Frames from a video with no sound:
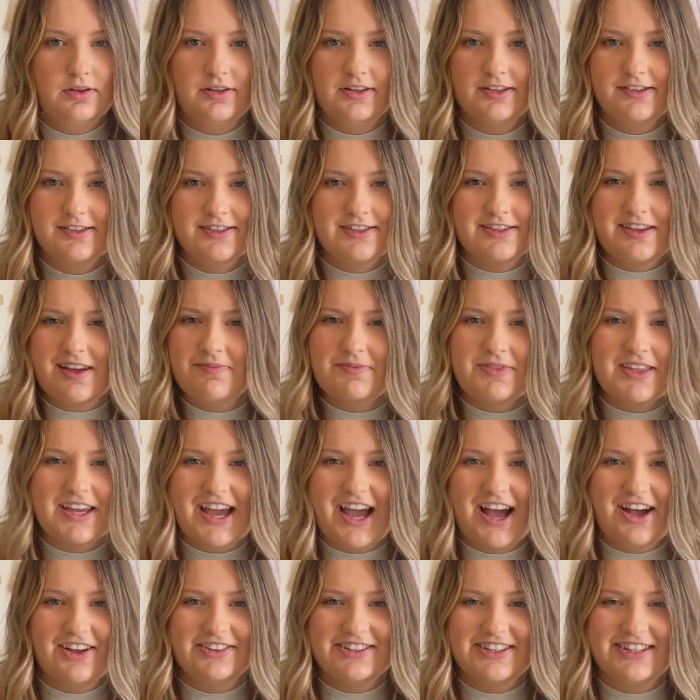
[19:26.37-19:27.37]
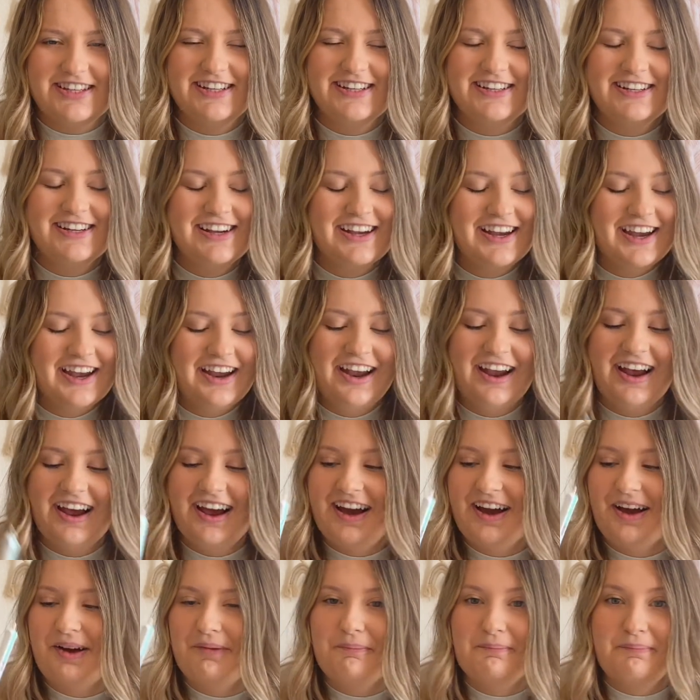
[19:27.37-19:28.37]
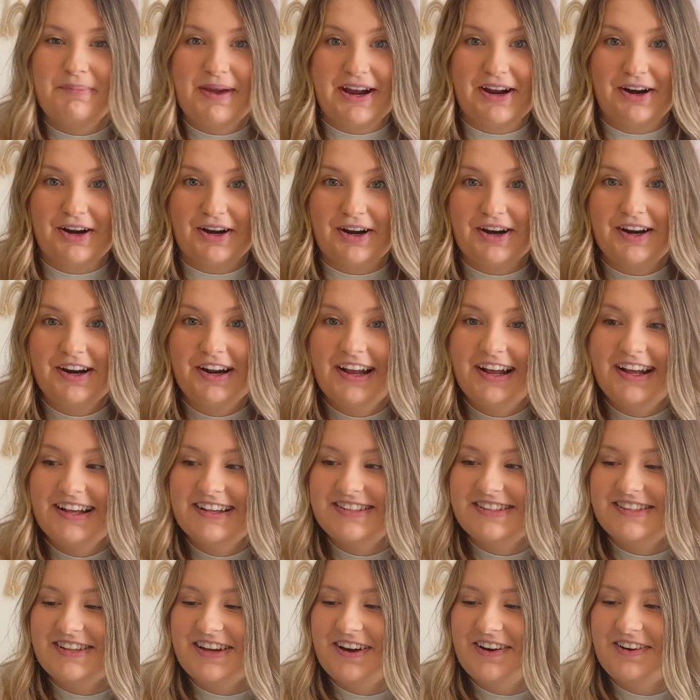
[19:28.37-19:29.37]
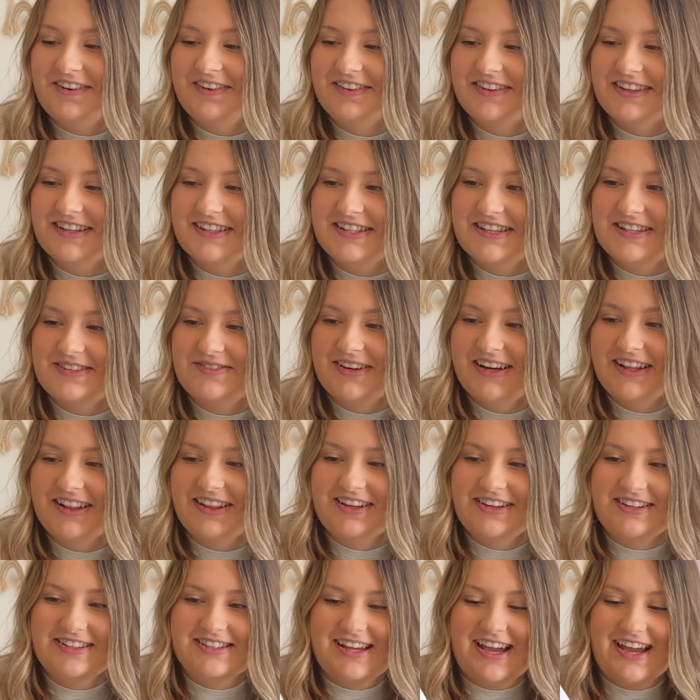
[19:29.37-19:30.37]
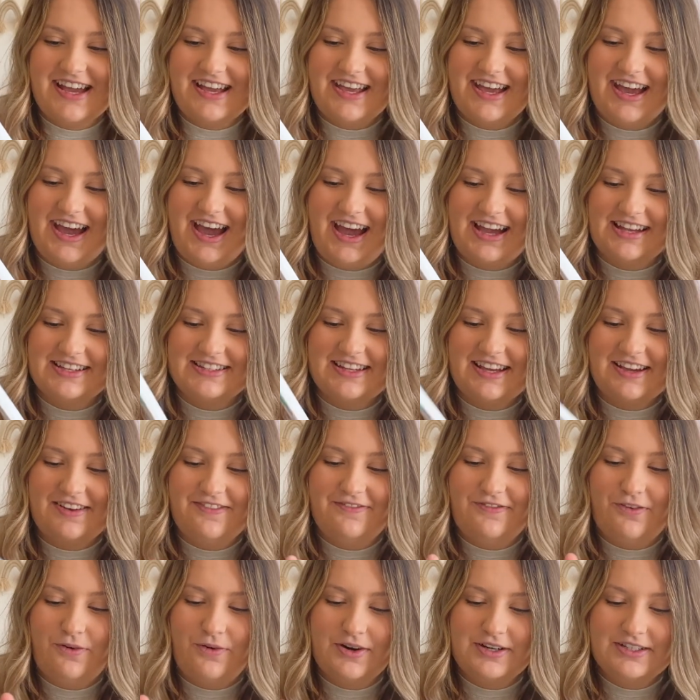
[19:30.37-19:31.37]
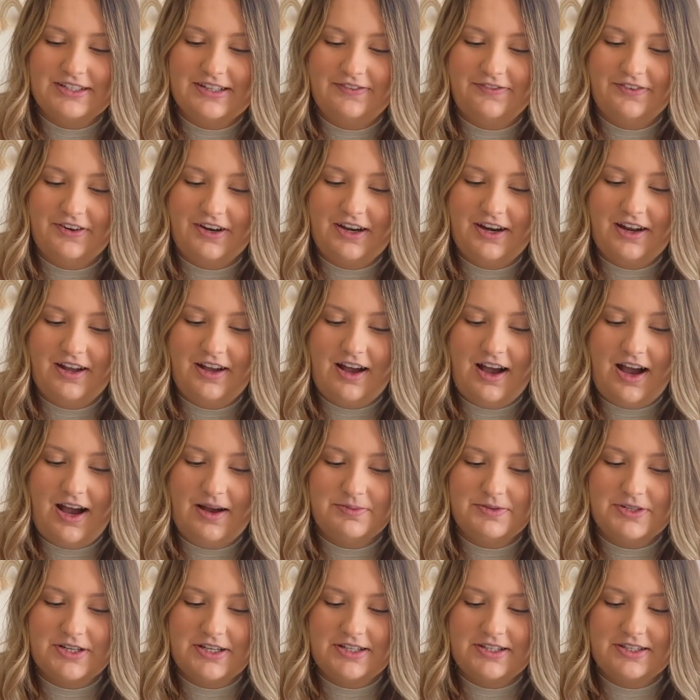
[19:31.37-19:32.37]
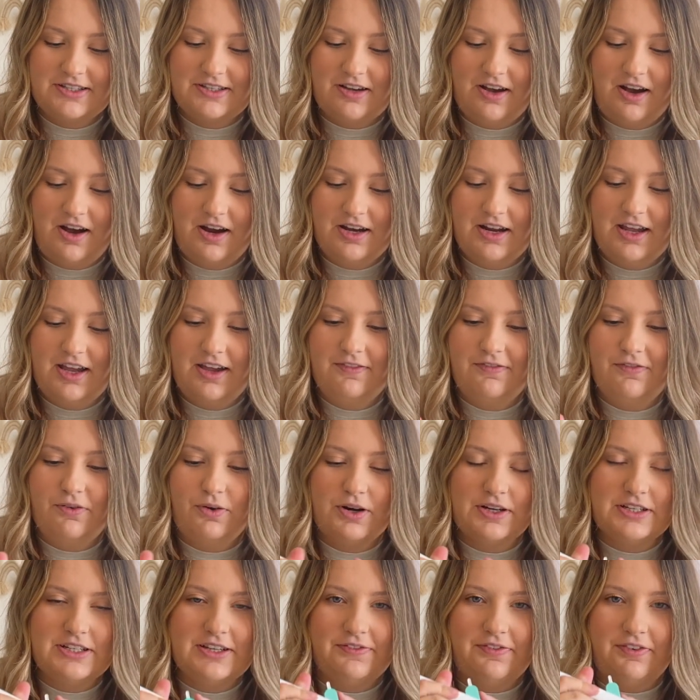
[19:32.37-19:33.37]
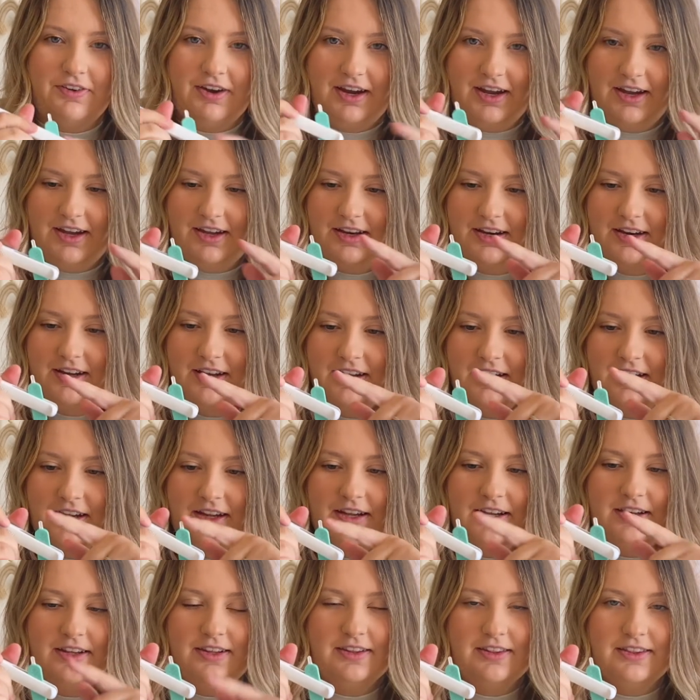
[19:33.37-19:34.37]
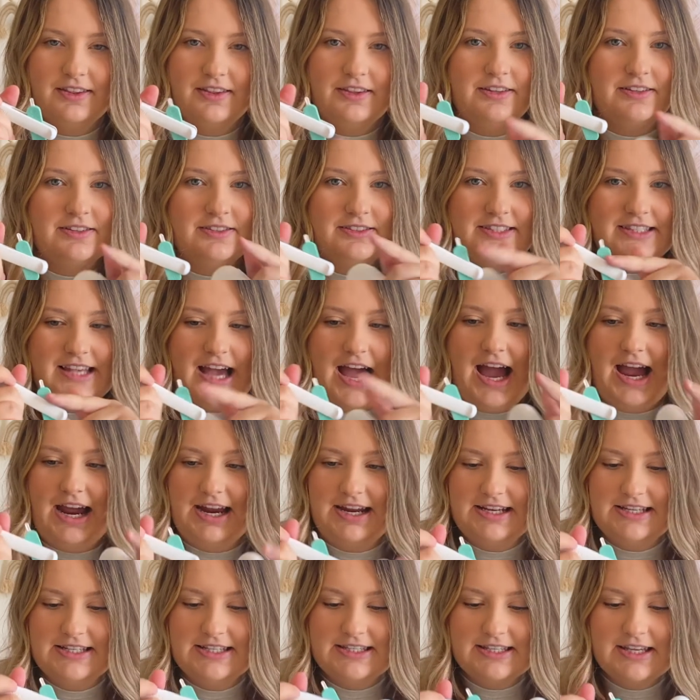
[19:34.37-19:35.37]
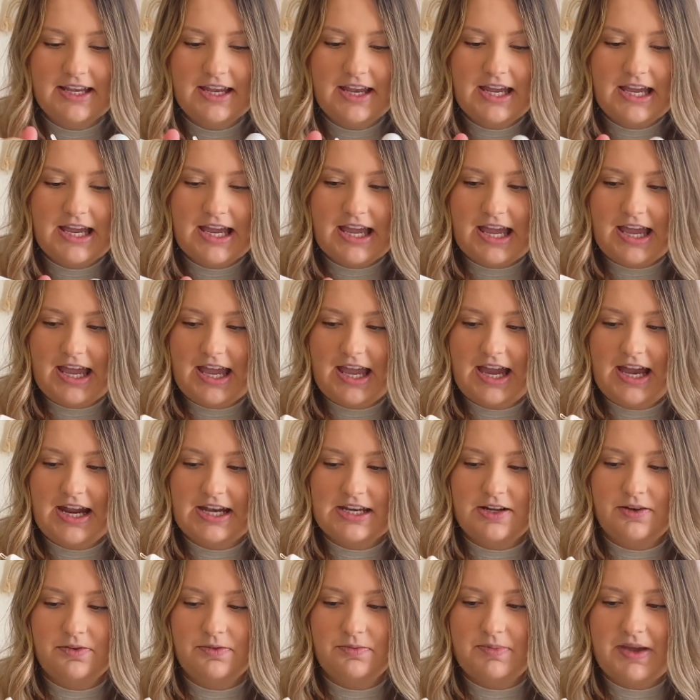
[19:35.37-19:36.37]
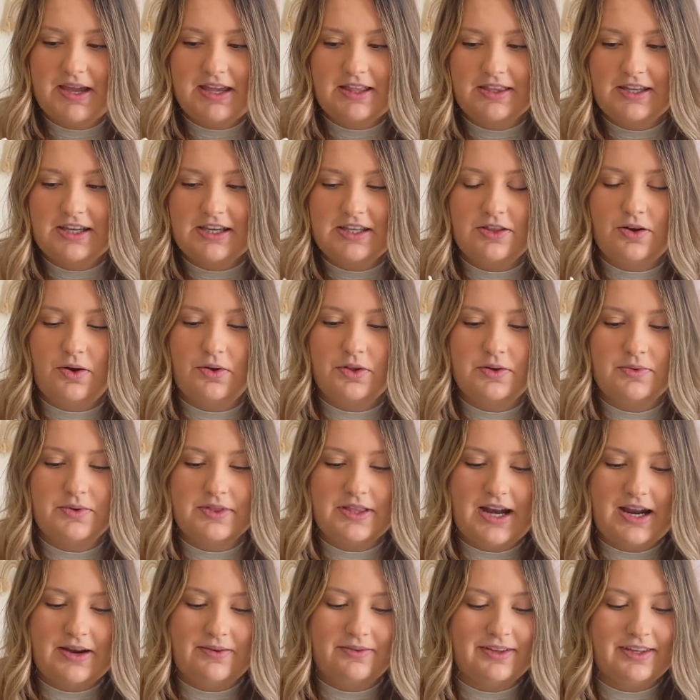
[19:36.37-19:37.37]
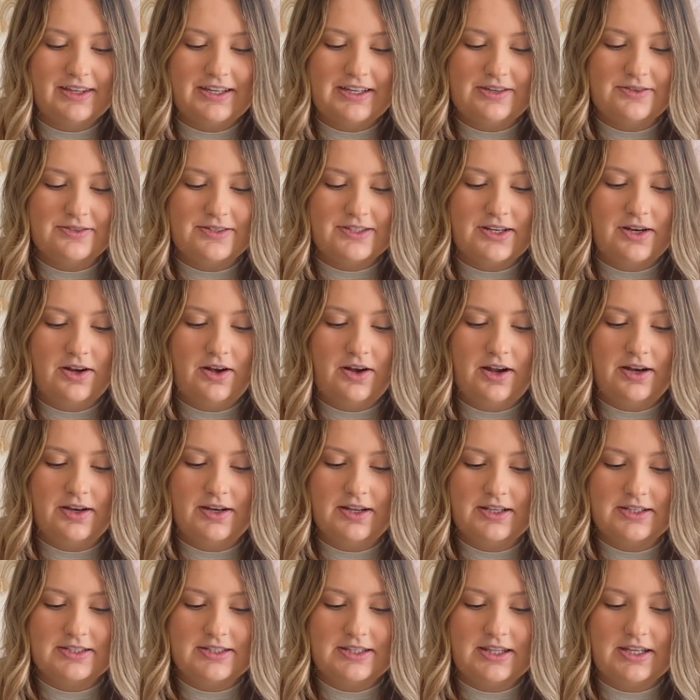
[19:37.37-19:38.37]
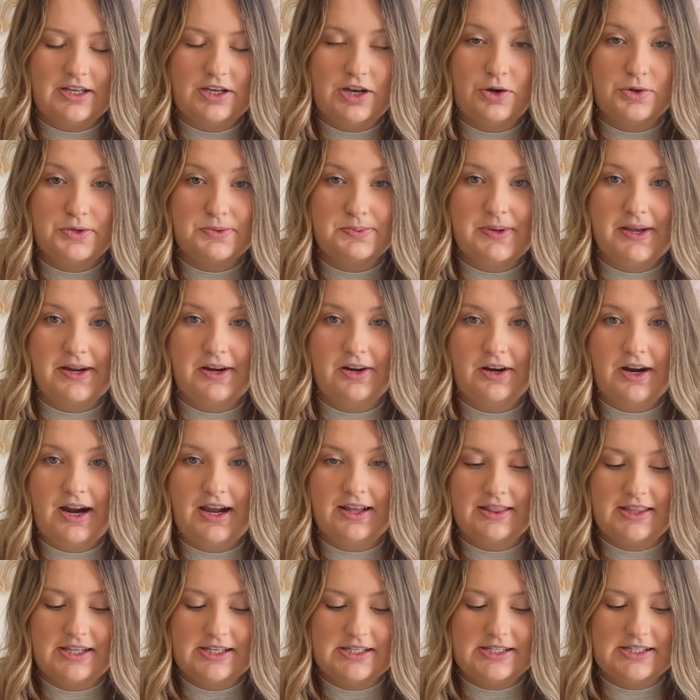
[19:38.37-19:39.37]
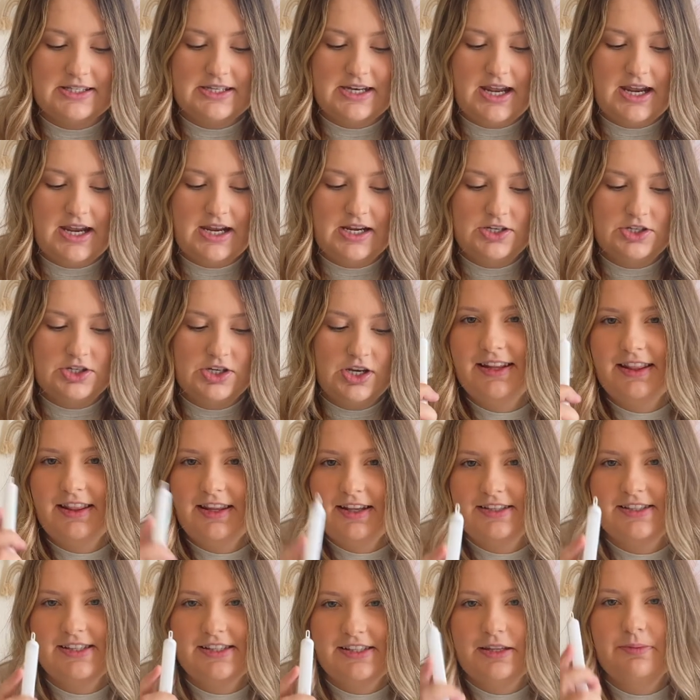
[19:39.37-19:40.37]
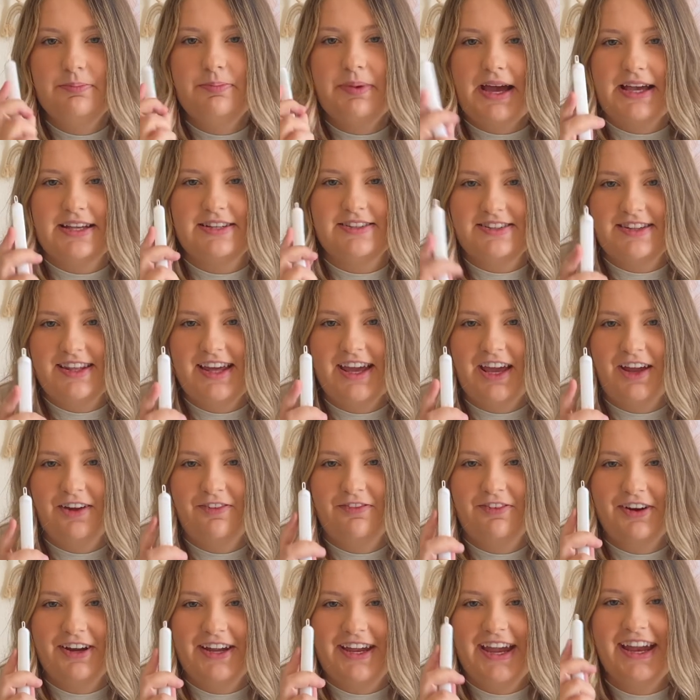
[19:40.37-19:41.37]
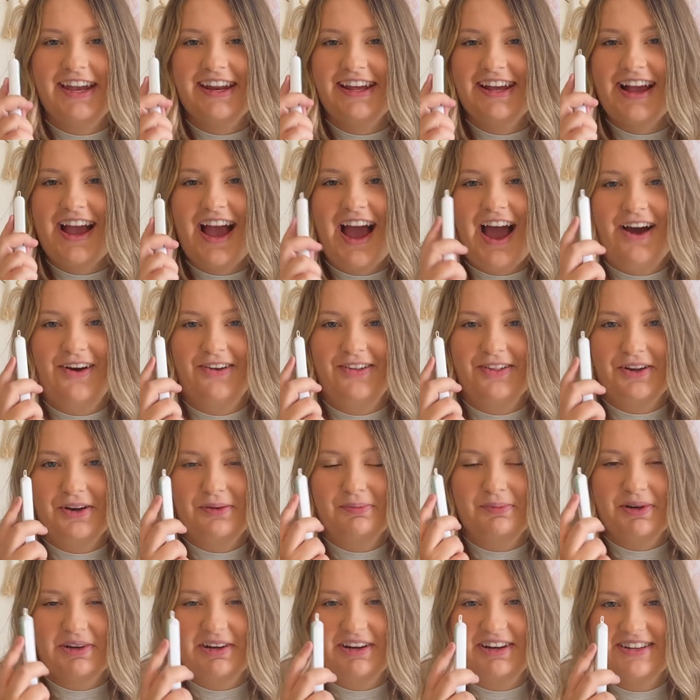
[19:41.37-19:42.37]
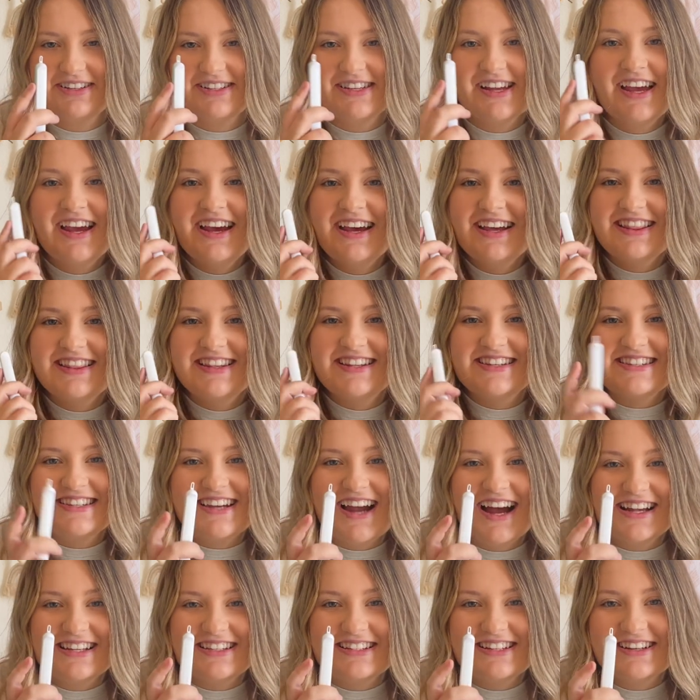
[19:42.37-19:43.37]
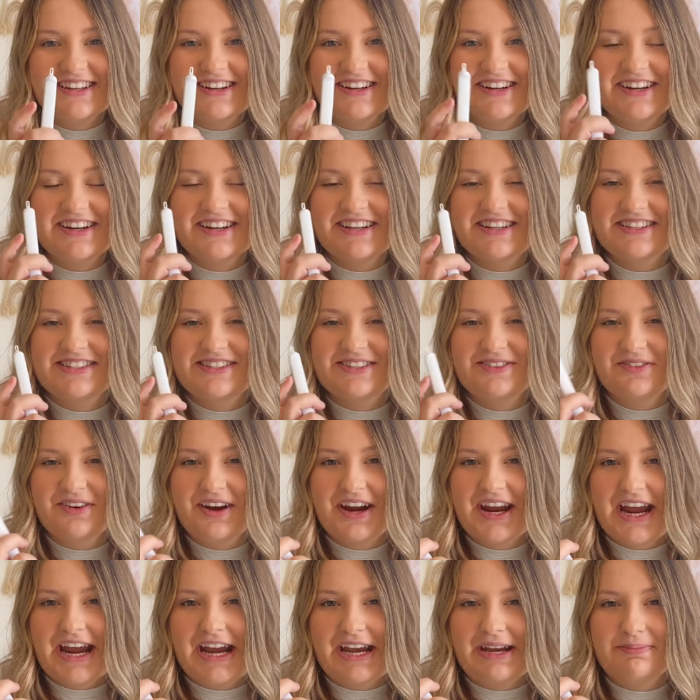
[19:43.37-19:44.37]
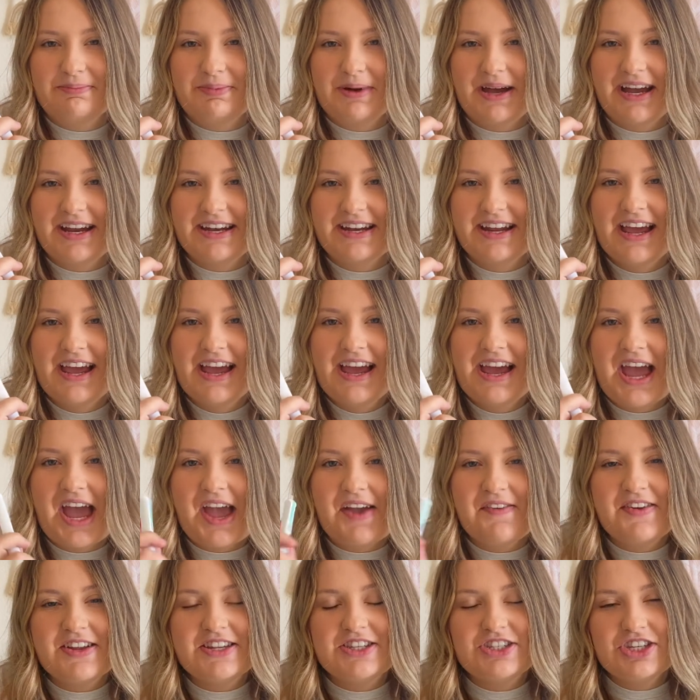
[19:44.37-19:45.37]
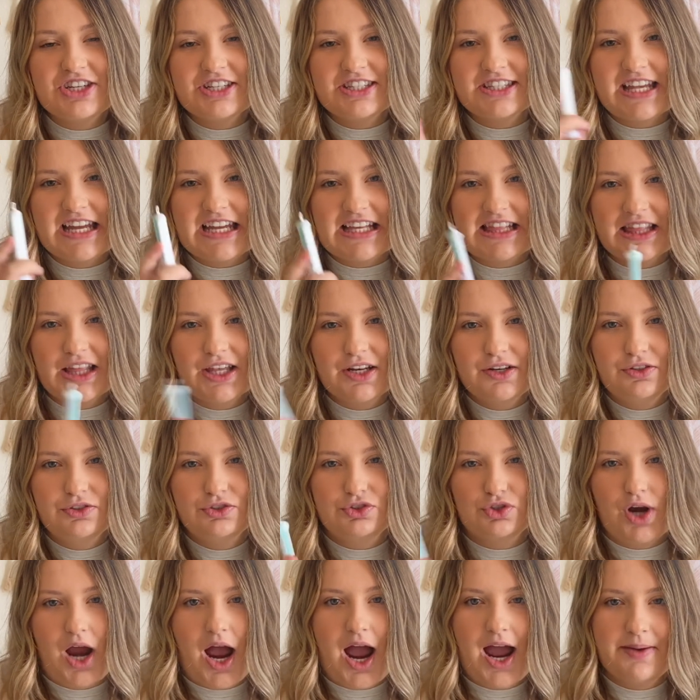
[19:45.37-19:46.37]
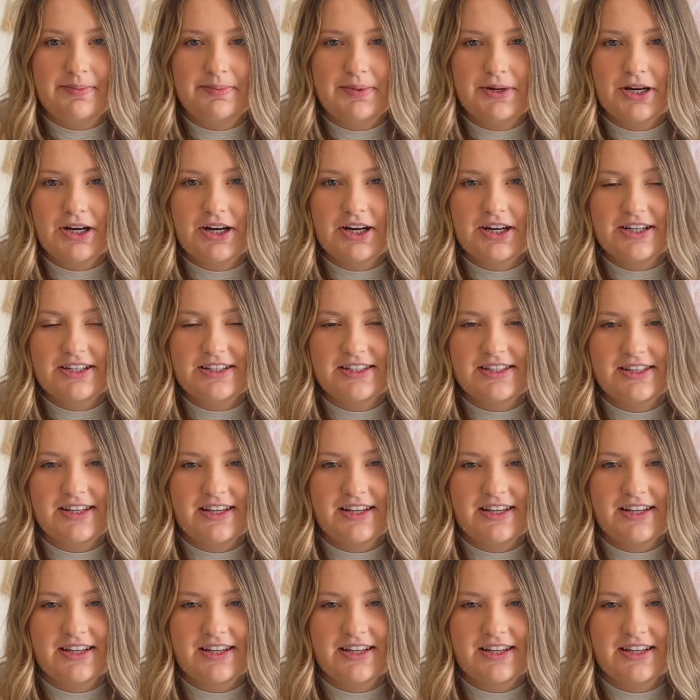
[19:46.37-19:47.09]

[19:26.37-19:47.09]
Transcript: something else picker. So this is what it looks like. It has like 4 different options on it, 4 different sides, and mainly the only one that I really use it on is the nose picker at this stage. This is the best thing for getting out little boogers. The snot sucker is great, but if it's just like little dry boogers,